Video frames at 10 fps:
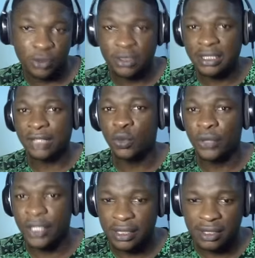These are
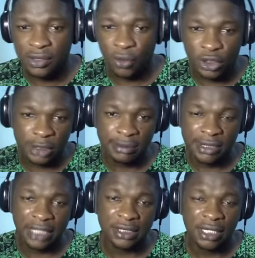tokens or chips
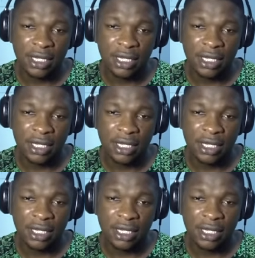that